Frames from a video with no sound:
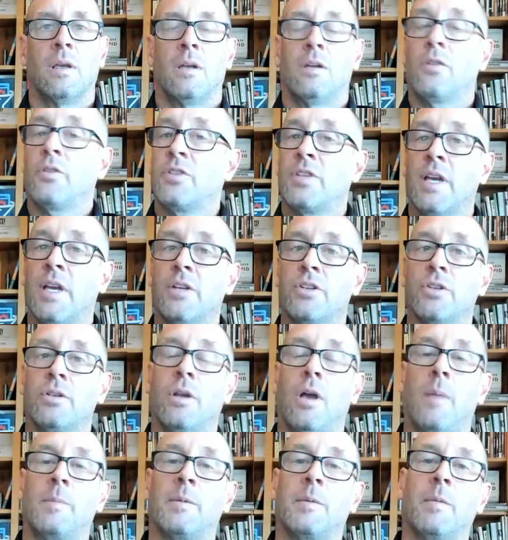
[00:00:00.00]
Another section to
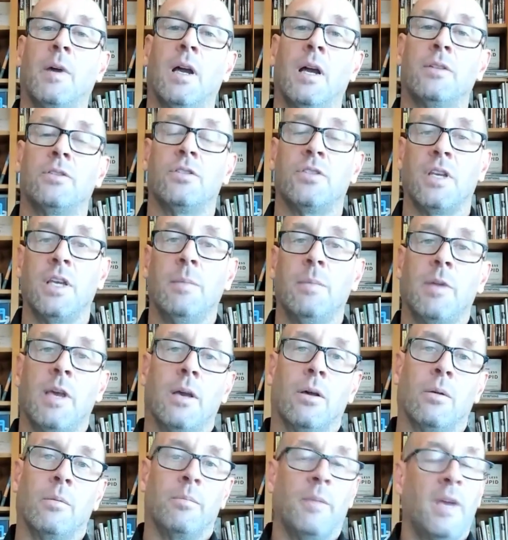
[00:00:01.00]
optimize is
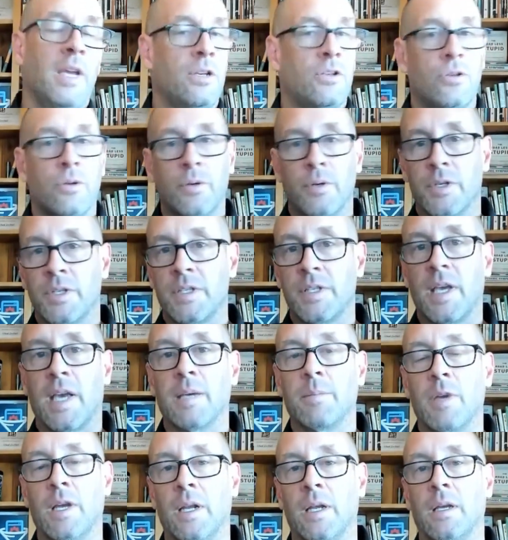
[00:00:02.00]
email. Make sure you're
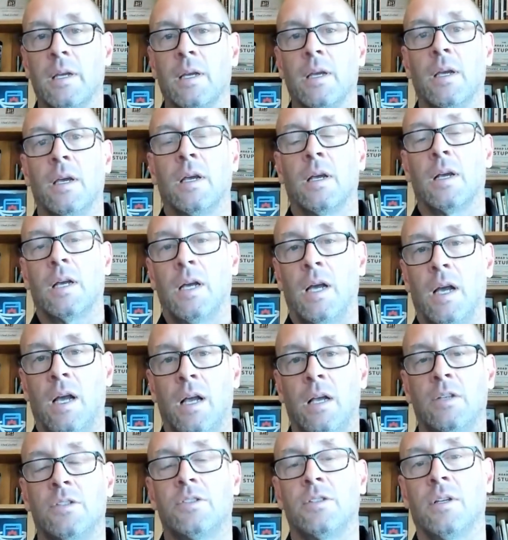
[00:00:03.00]
segmenting,
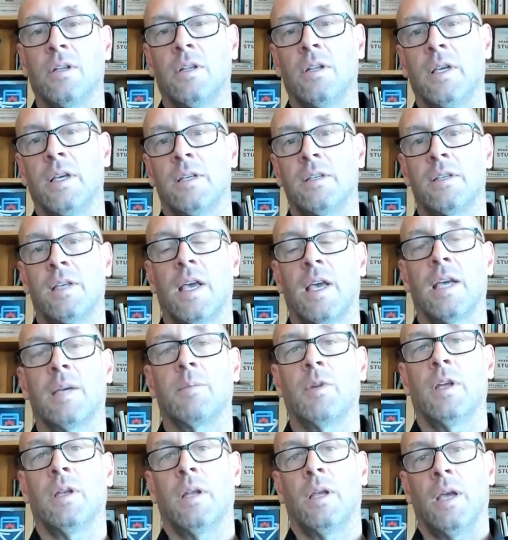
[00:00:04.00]
constantly
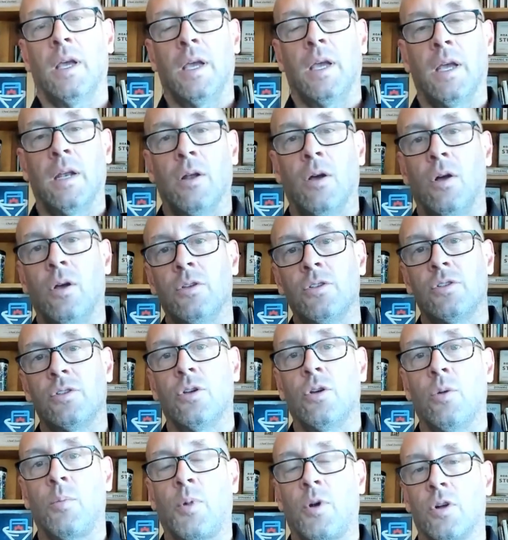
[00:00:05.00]
segment, and
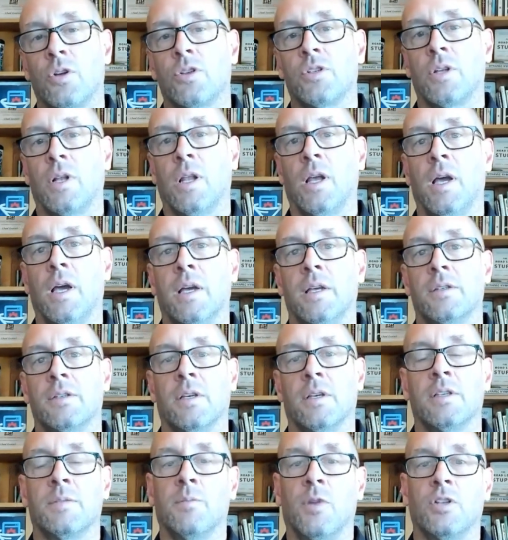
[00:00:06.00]
also
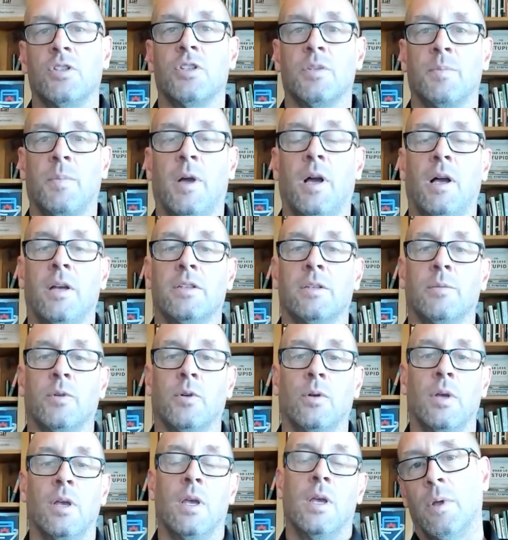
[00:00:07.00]
personalize as much as
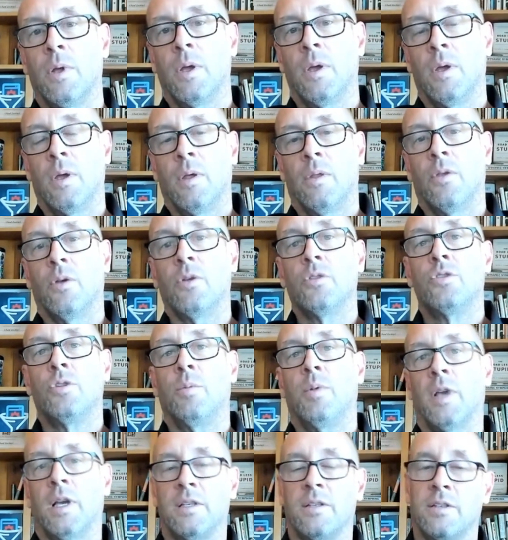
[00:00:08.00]
possible. Those two
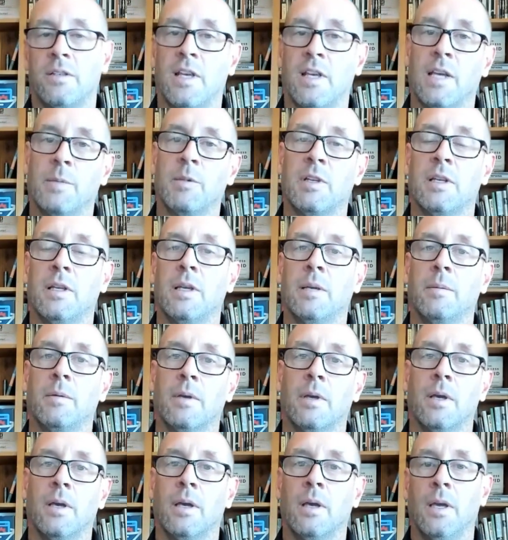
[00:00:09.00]
places, segmenting
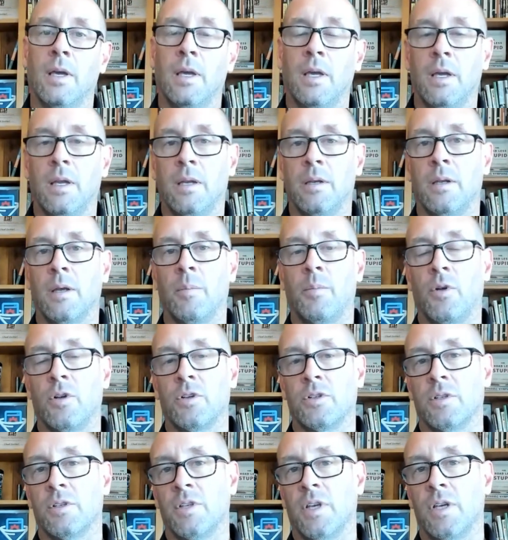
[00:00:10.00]
and
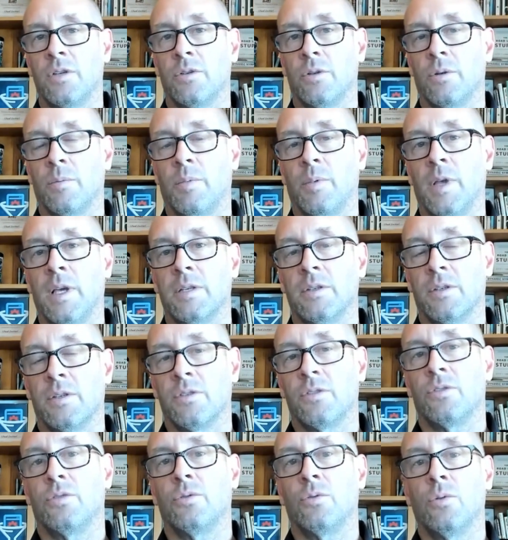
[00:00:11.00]
personalization, are places
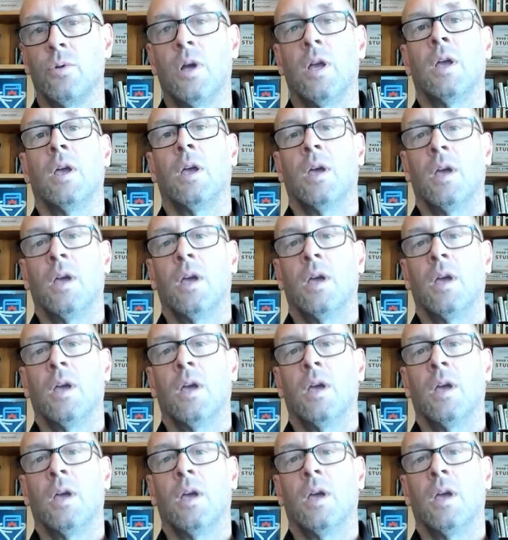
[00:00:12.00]
to